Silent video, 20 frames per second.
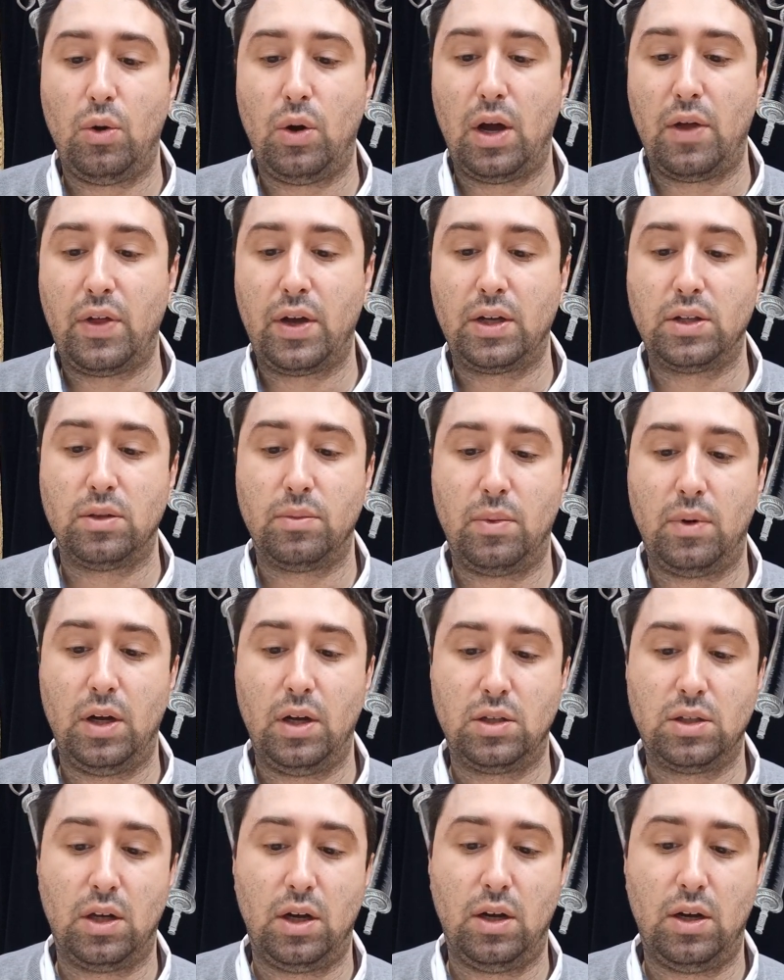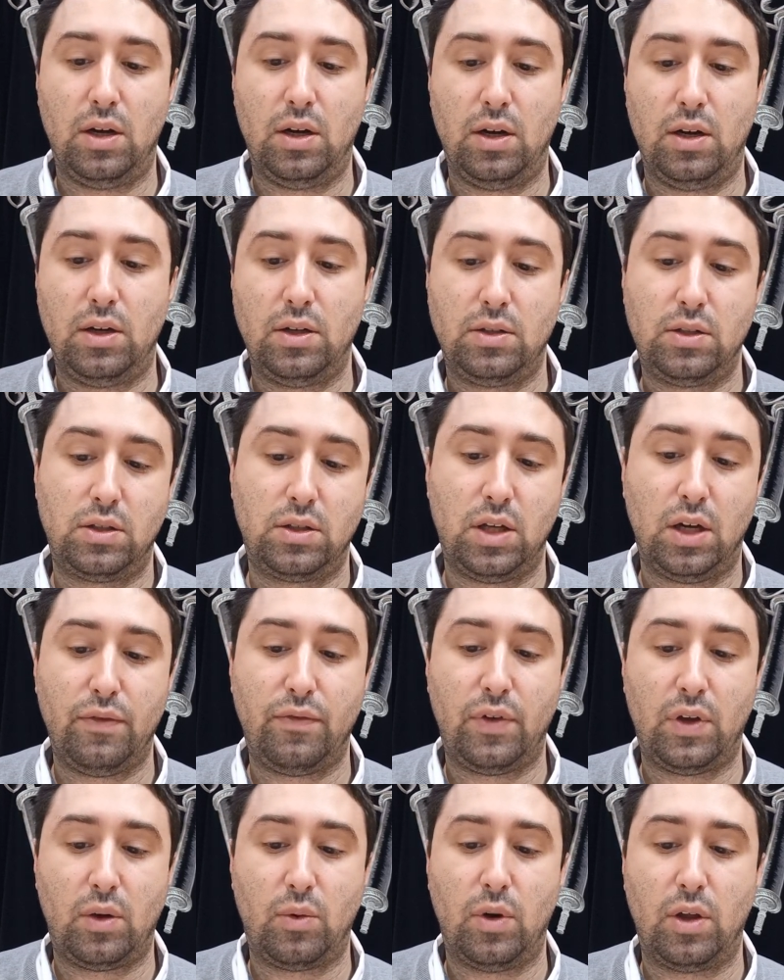I think it's a
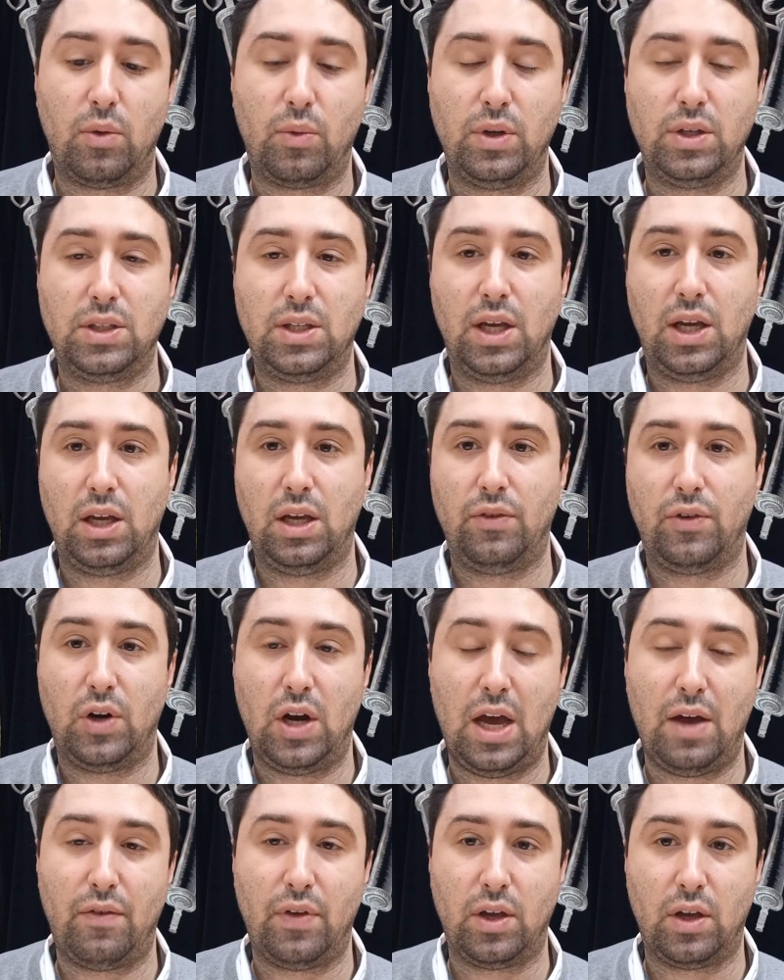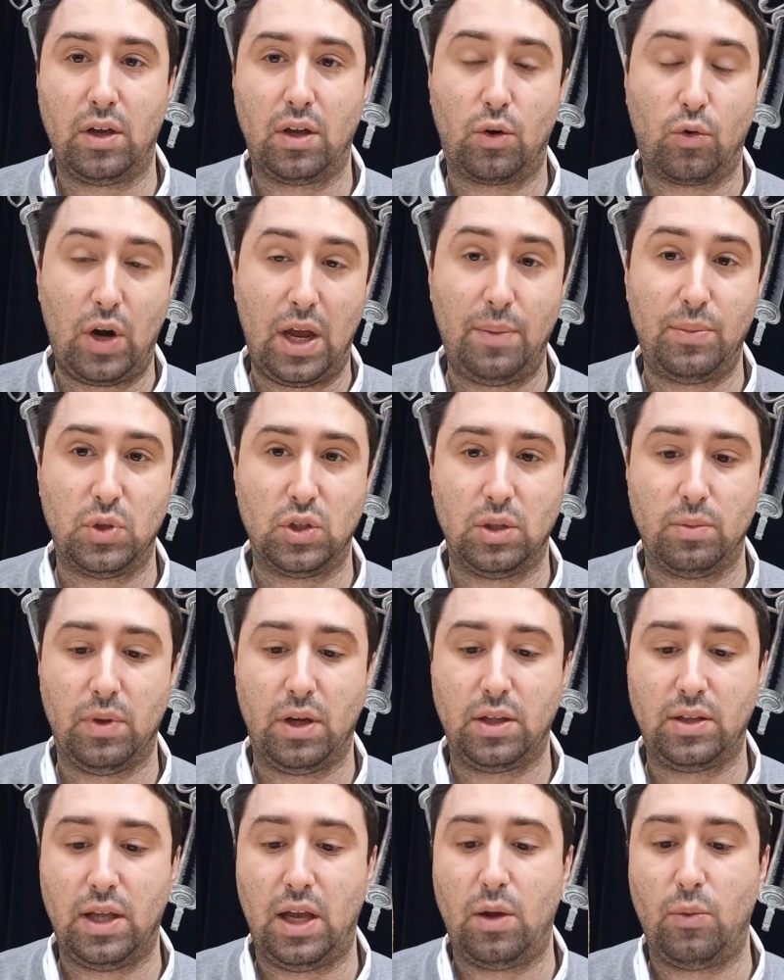suffix whether we say if you're having grapes or something
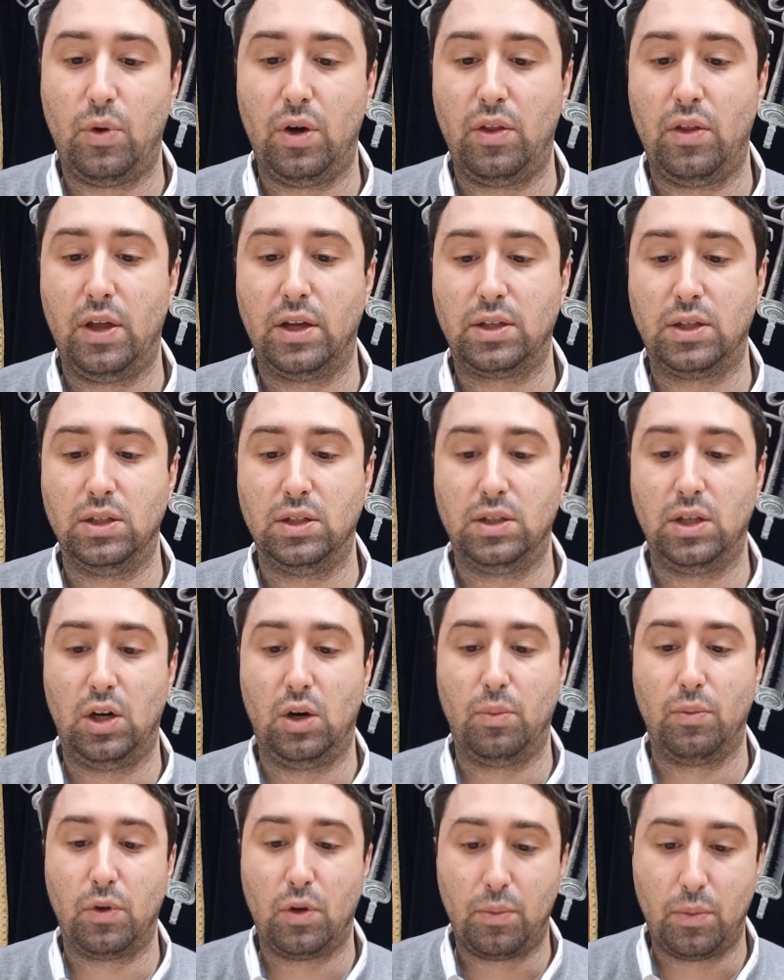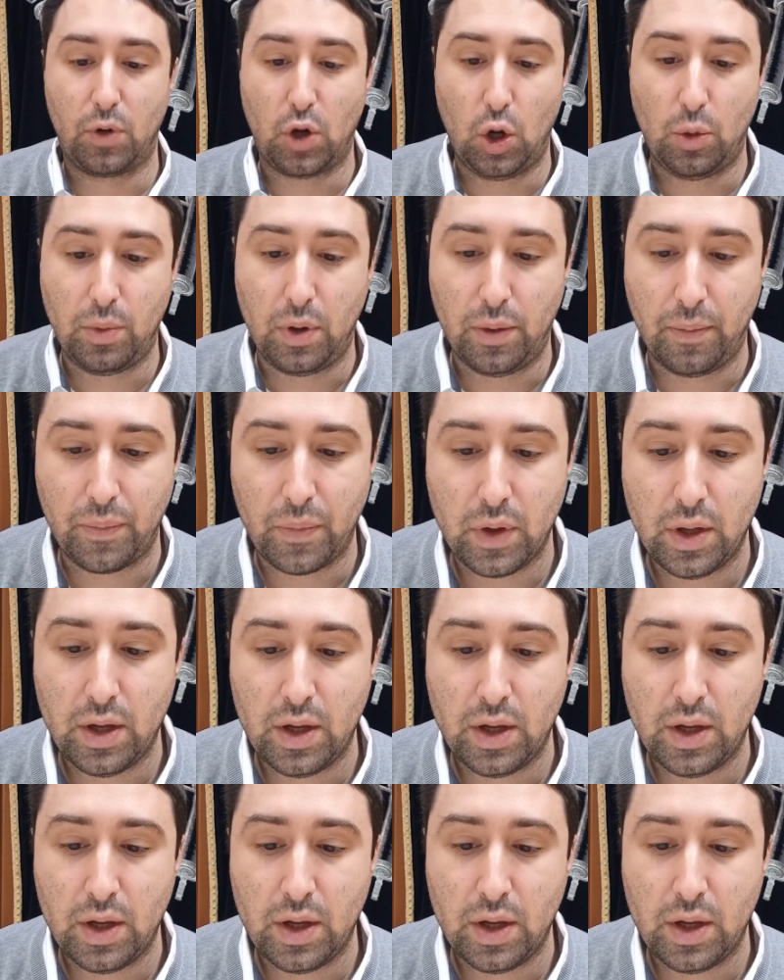like that, whether that's considered m'koman.